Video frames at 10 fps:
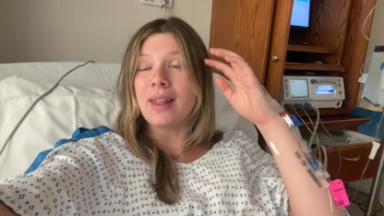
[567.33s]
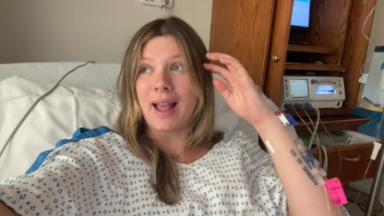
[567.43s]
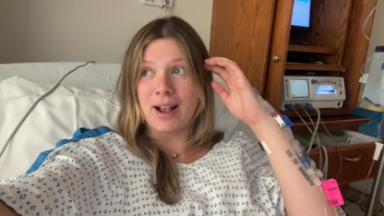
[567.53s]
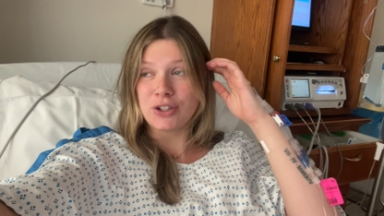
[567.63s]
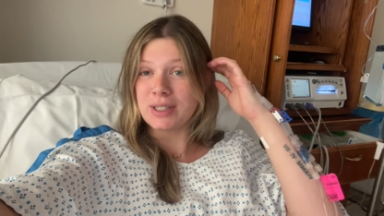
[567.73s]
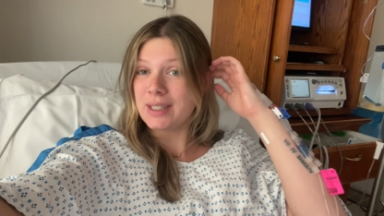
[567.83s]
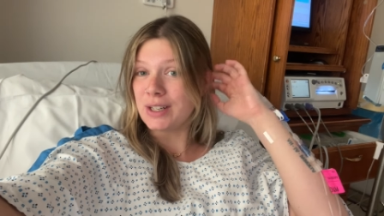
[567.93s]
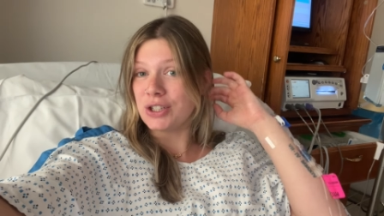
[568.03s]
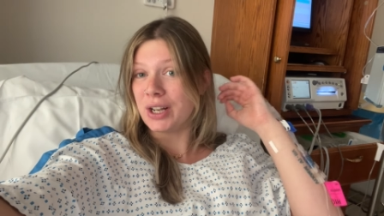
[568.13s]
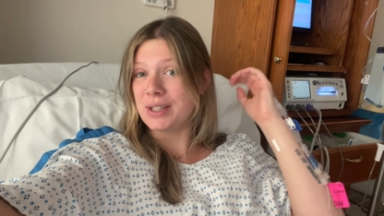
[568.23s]
They actually
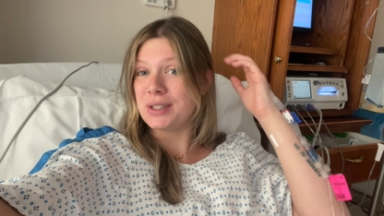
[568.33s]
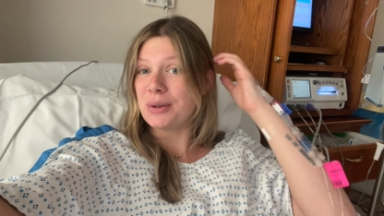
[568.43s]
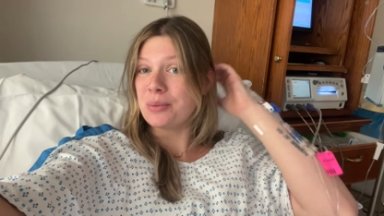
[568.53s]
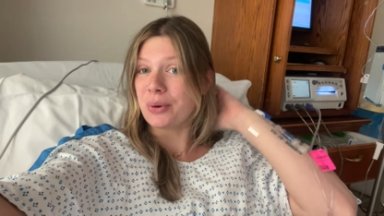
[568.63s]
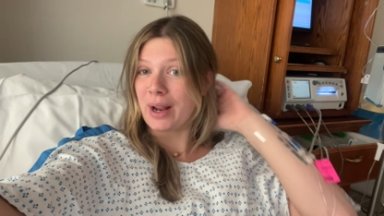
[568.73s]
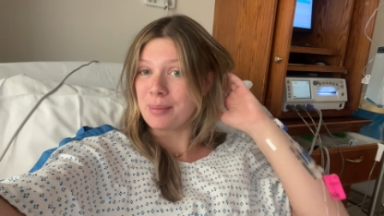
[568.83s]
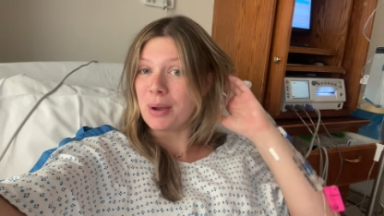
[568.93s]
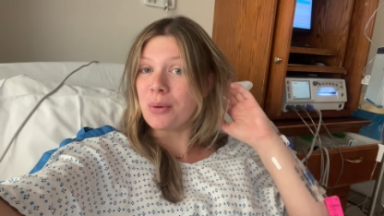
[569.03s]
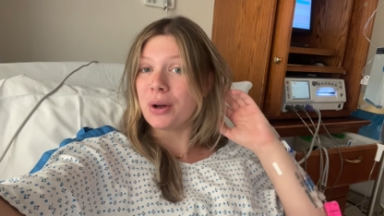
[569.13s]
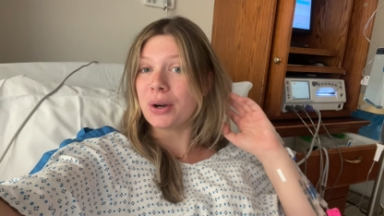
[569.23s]
did just break my
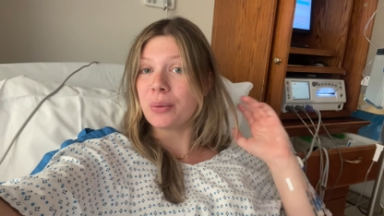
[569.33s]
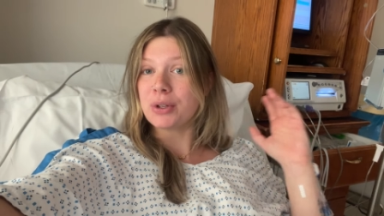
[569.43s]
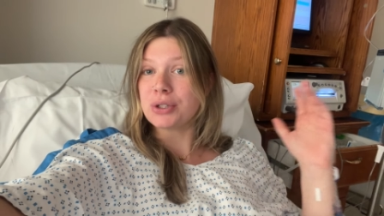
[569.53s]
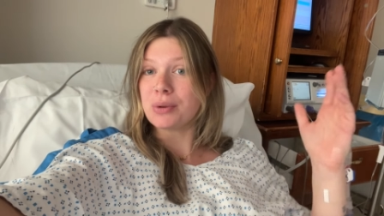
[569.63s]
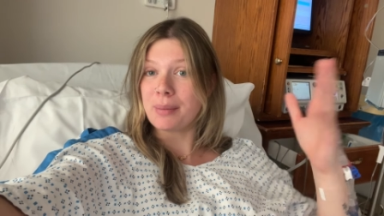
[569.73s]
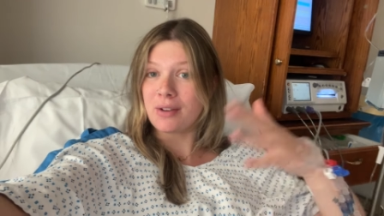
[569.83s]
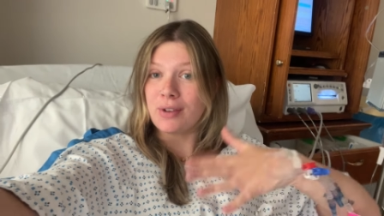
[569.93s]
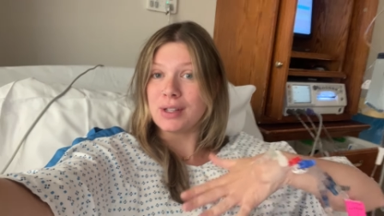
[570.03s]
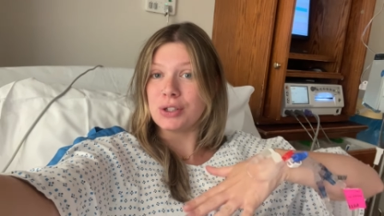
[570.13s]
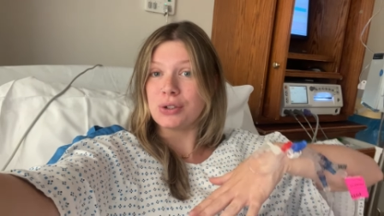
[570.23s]
water, which is why my
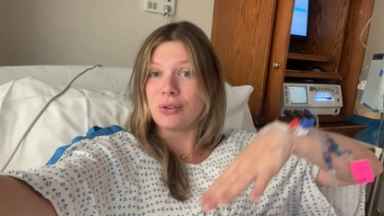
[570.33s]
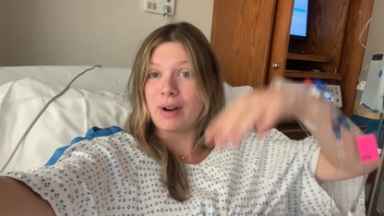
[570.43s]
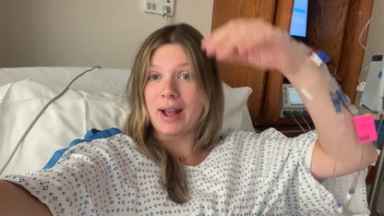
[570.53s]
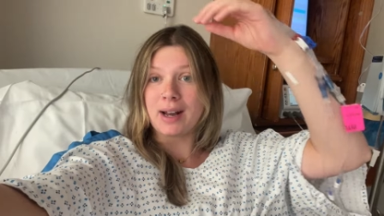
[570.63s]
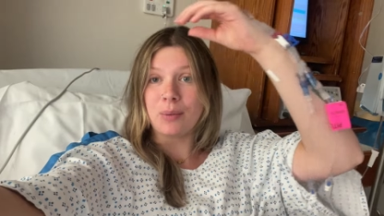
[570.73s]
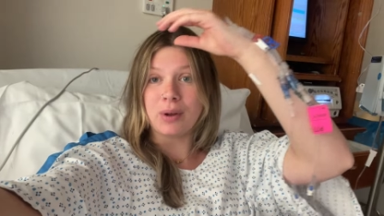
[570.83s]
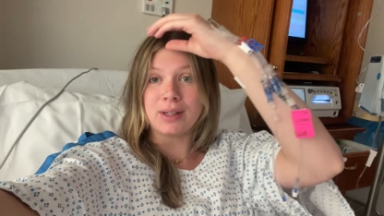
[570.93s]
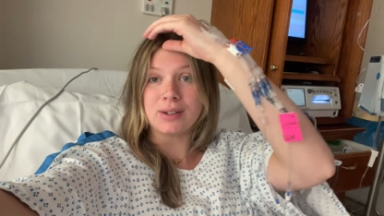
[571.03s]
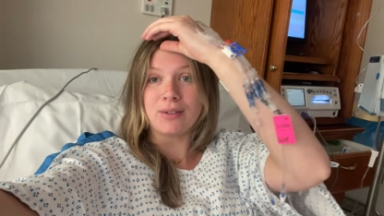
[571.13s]
face is so red. It was